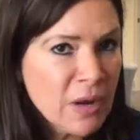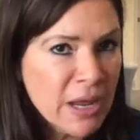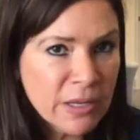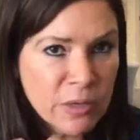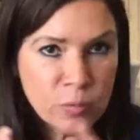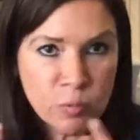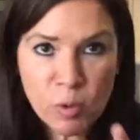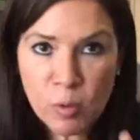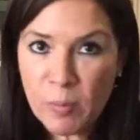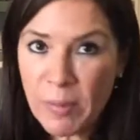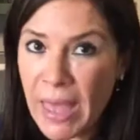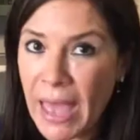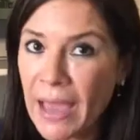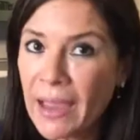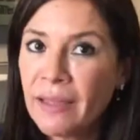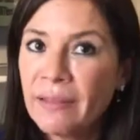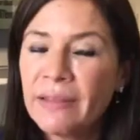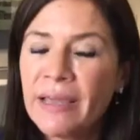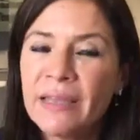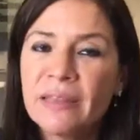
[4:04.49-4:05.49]
like the World
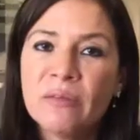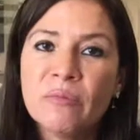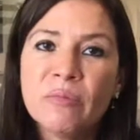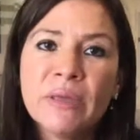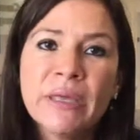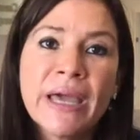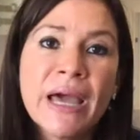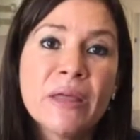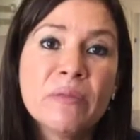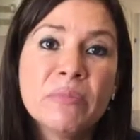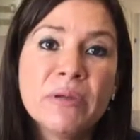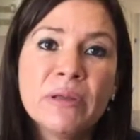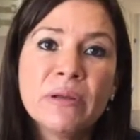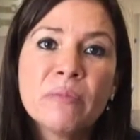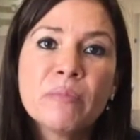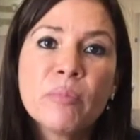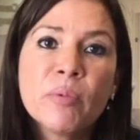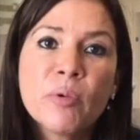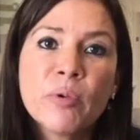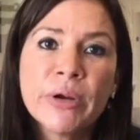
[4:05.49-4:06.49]
Bank and the IDB, have
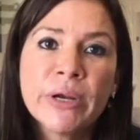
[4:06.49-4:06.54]
been